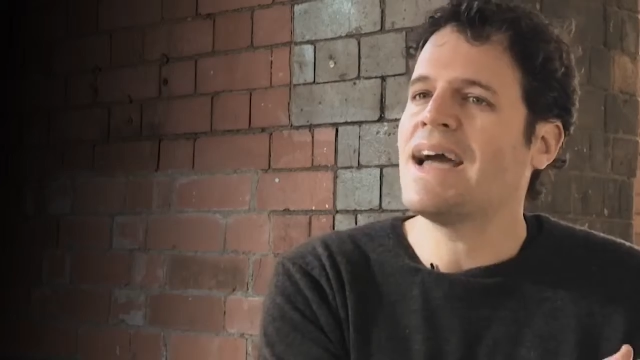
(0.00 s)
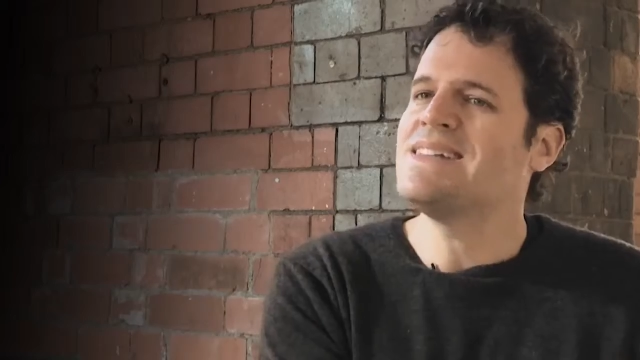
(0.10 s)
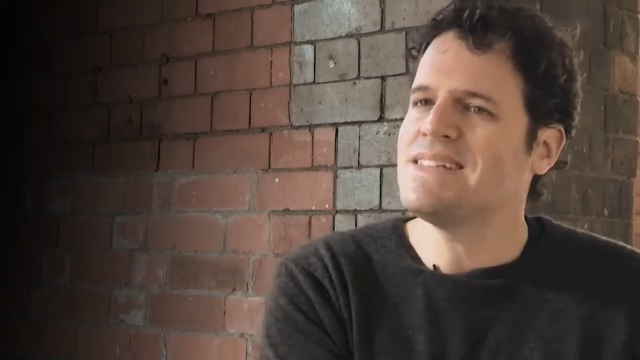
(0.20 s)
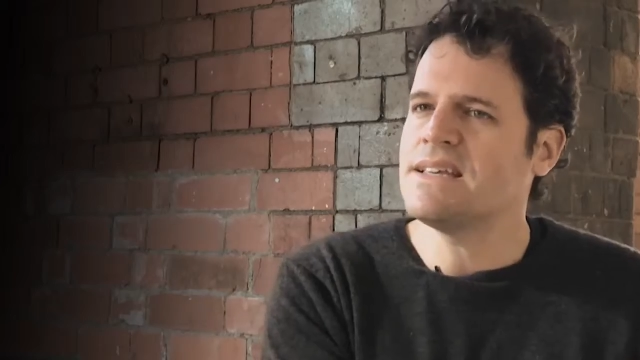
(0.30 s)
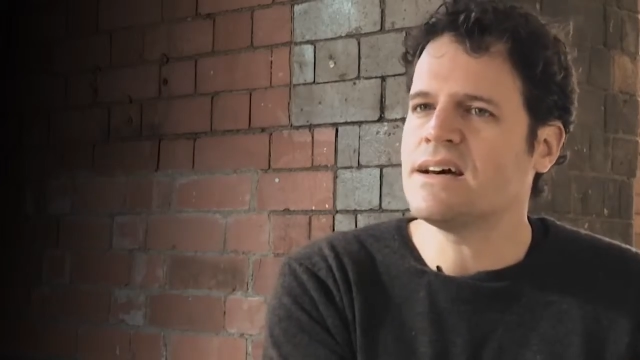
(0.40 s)

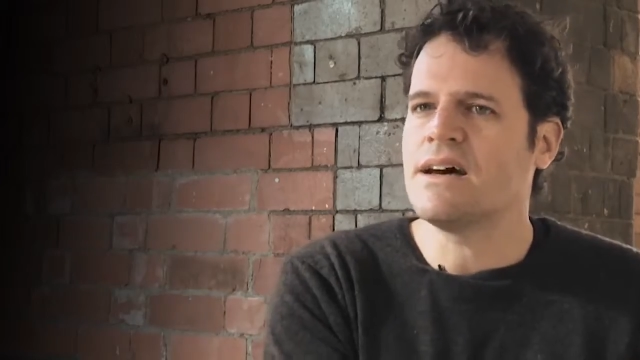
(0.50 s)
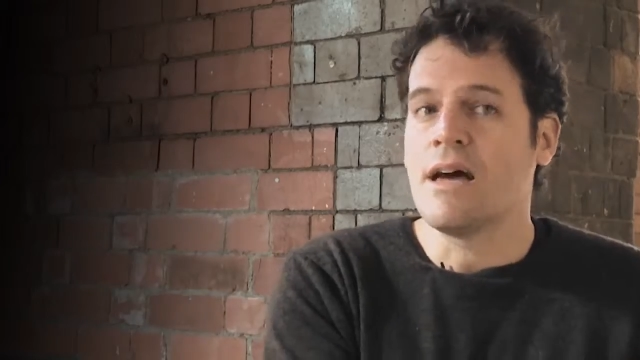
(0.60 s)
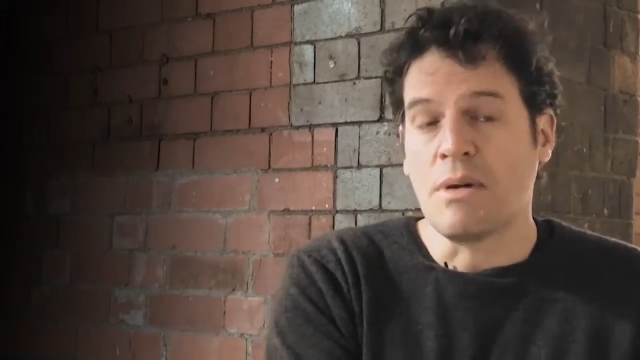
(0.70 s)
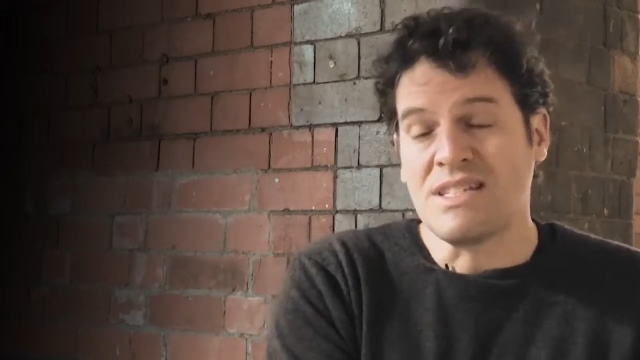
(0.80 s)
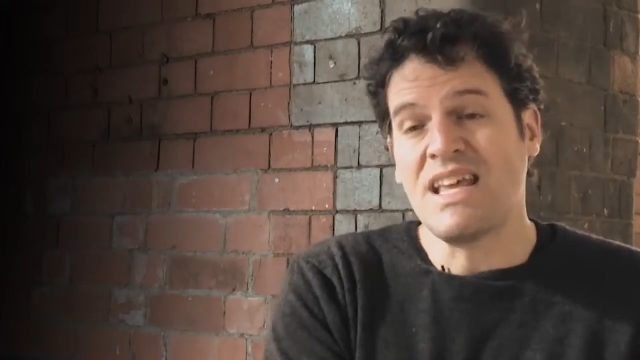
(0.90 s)
idea,
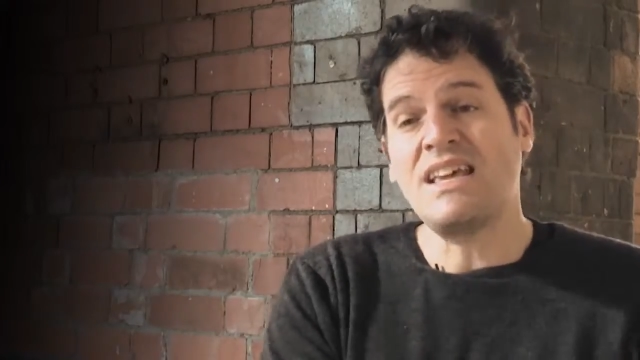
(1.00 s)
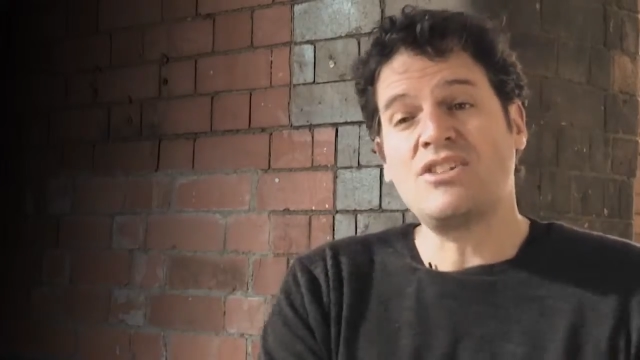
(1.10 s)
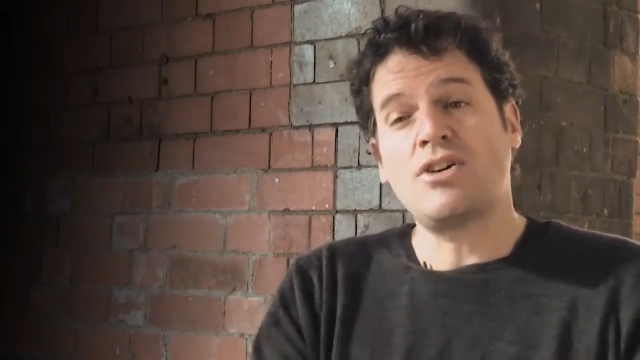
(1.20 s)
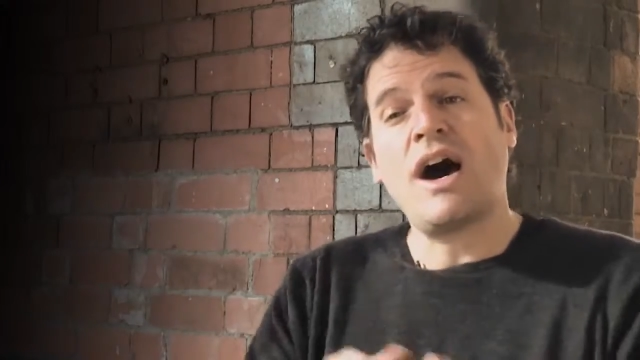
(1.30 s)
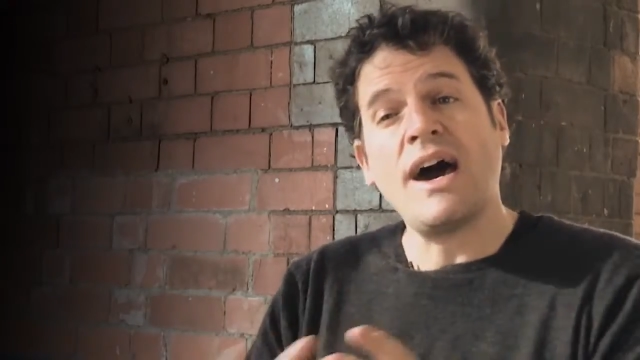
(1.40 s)
but take
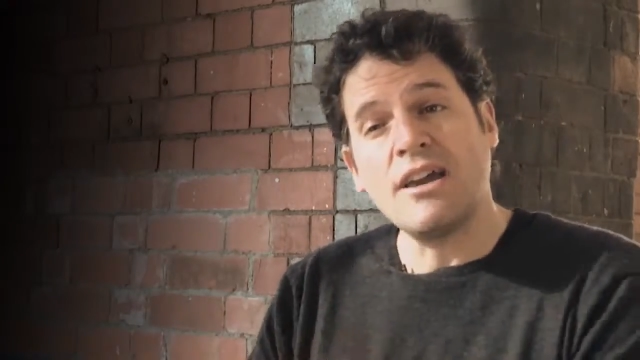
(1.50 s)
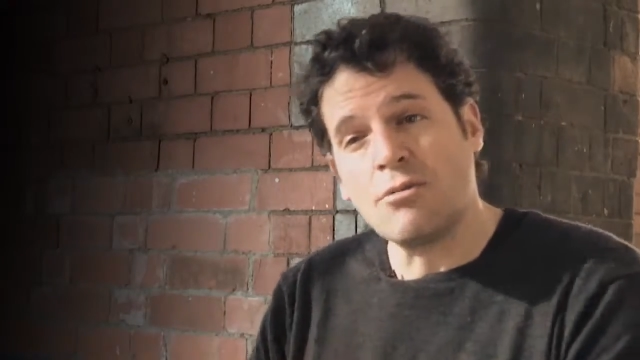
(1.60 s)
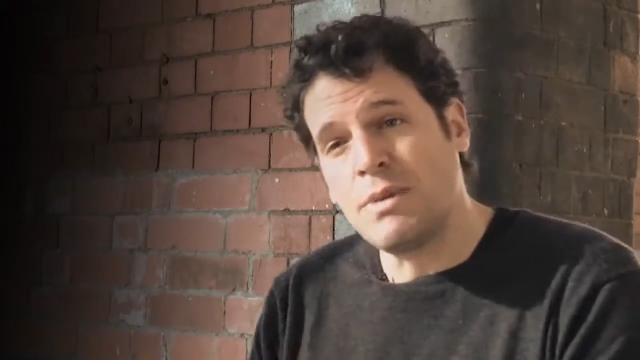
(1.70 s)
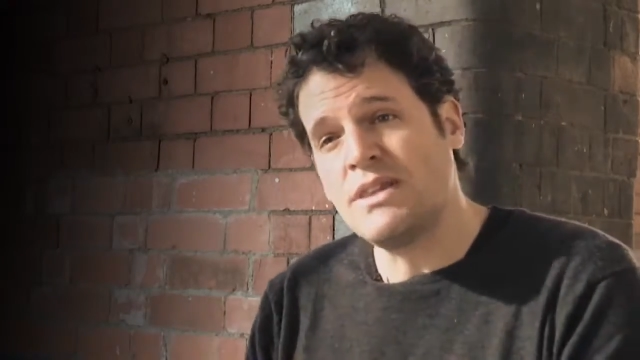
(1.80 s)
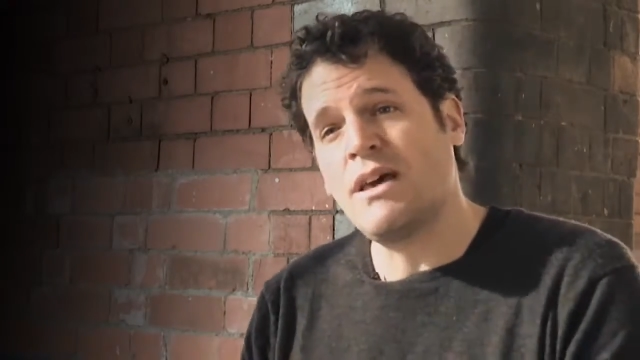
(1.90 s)
it to higher
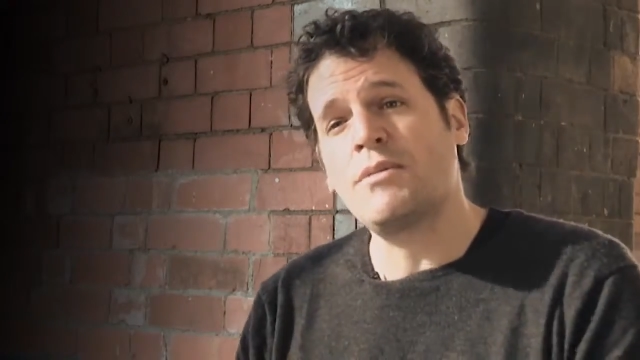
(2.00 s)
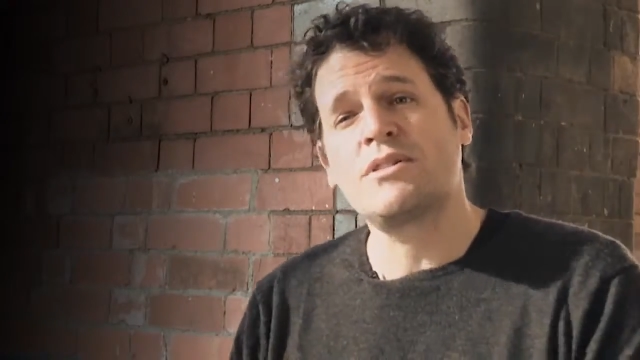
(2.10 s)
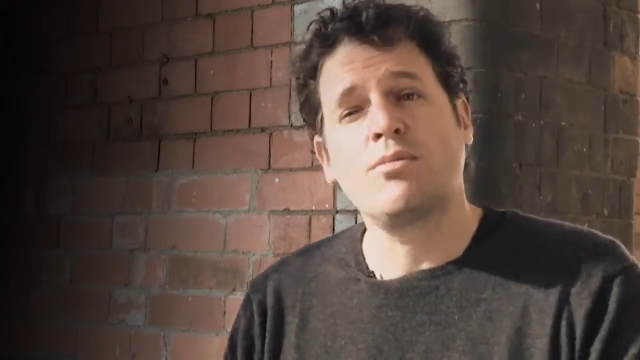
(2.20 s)
bit depths,